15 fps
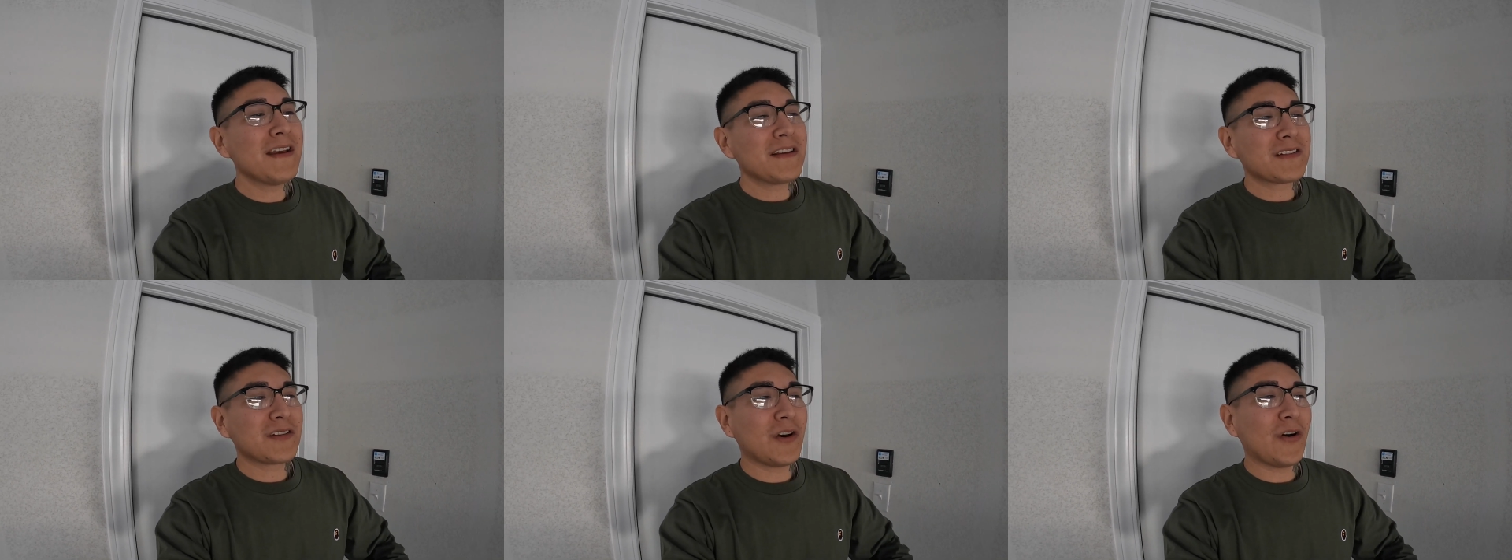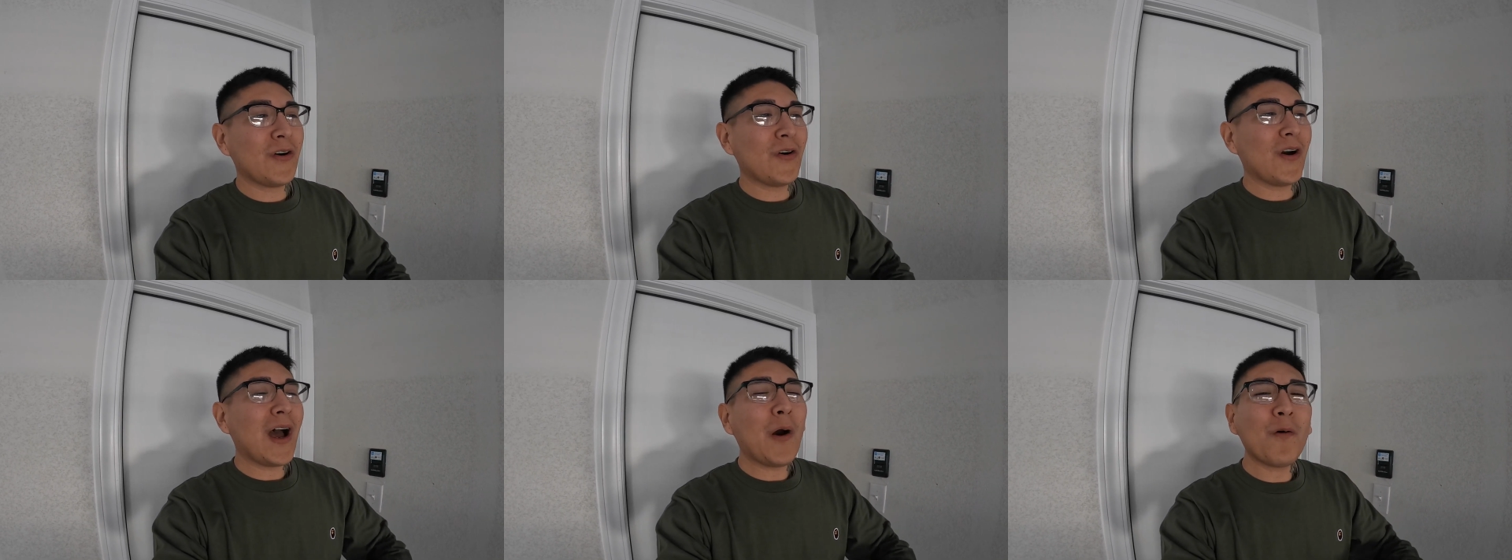
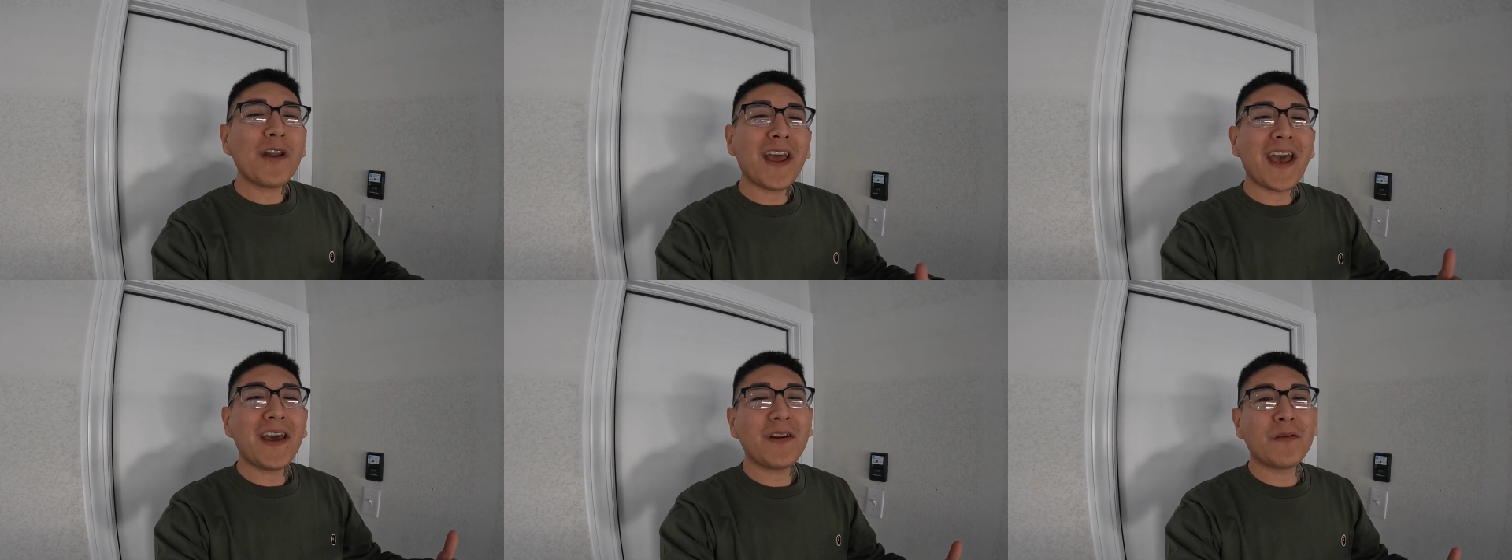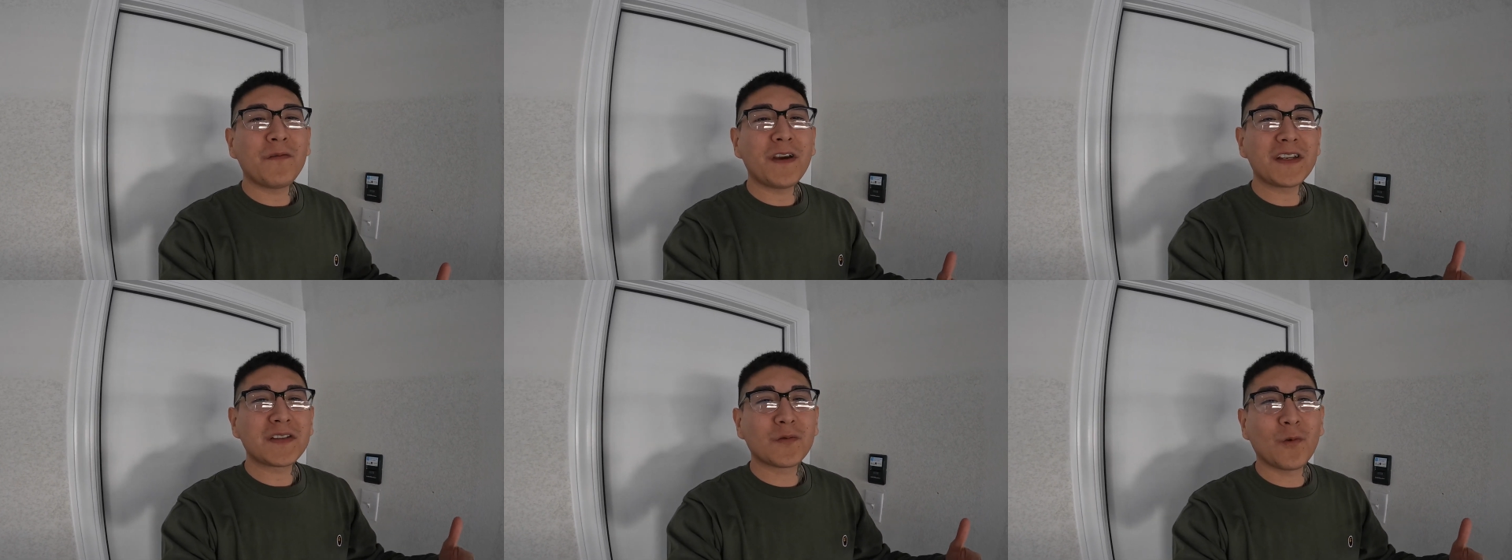So I would have had to
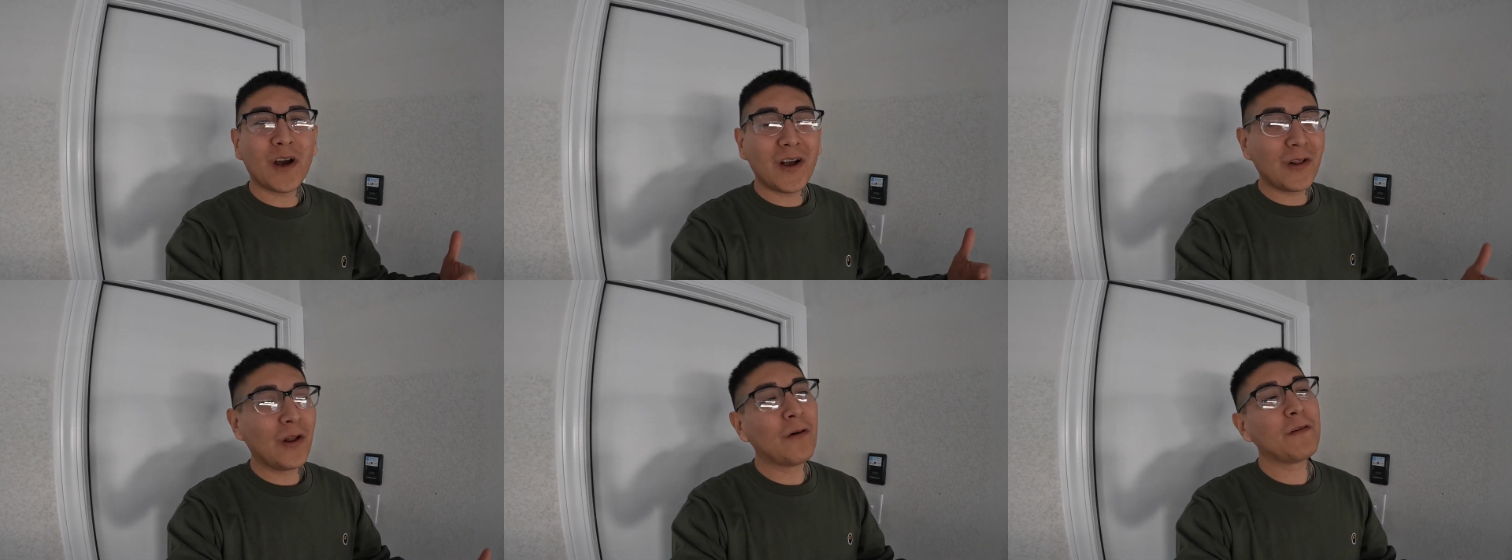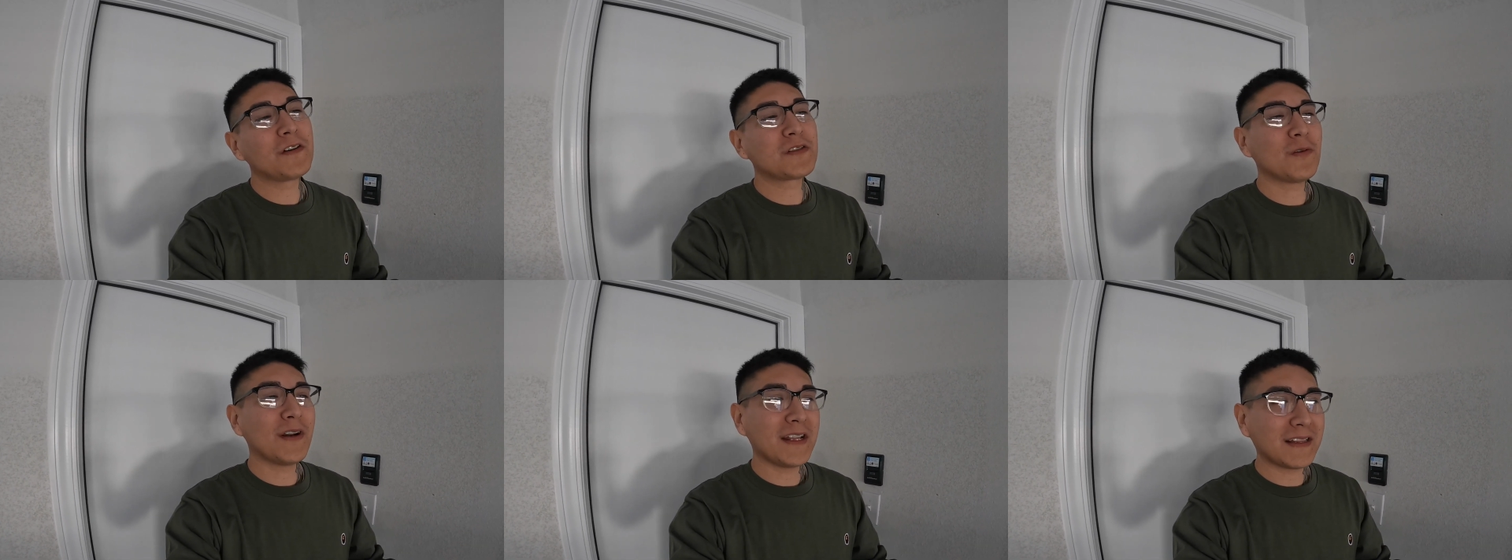invest well over
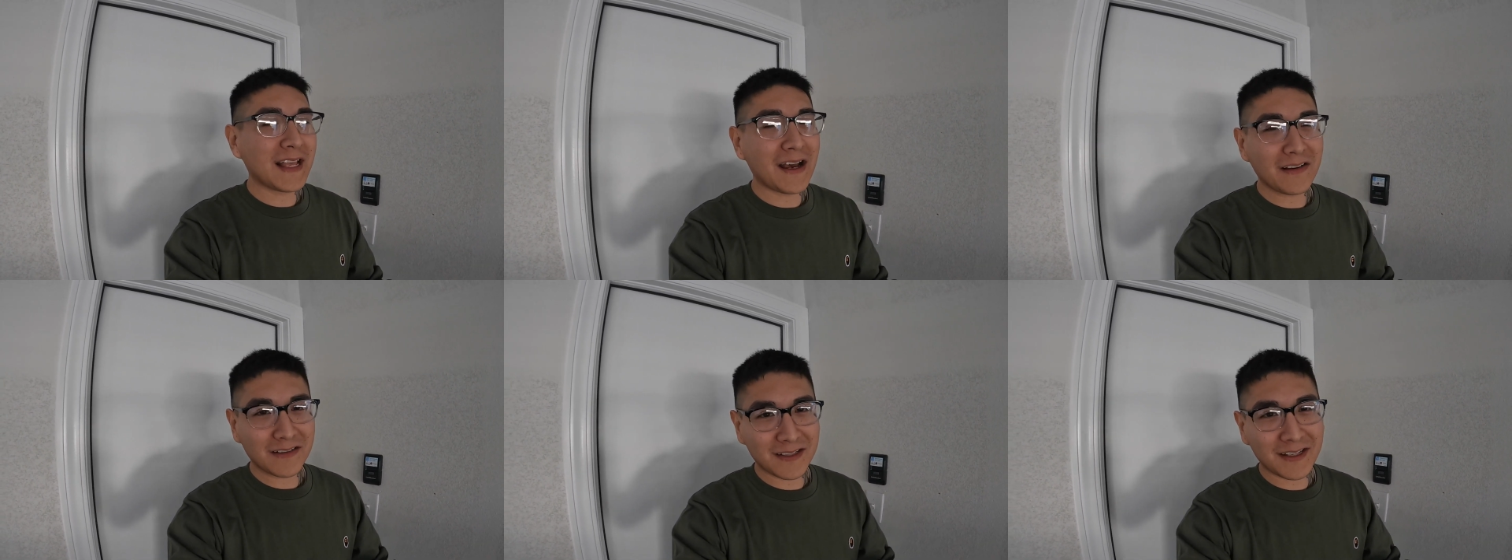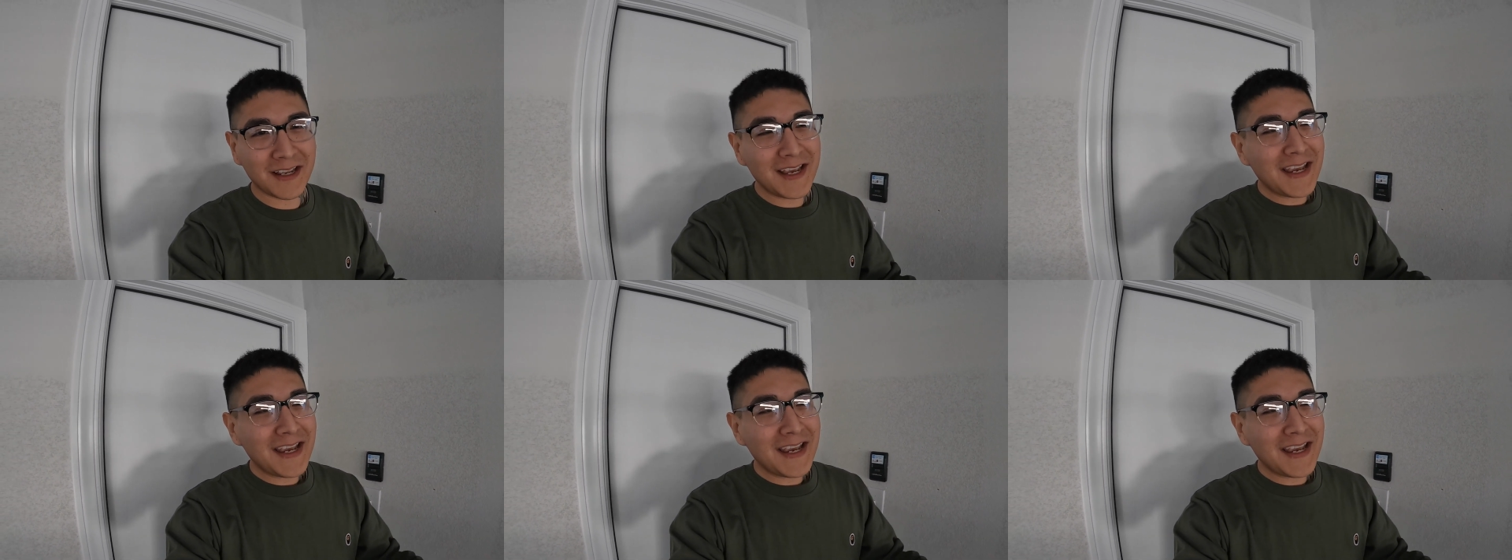20,000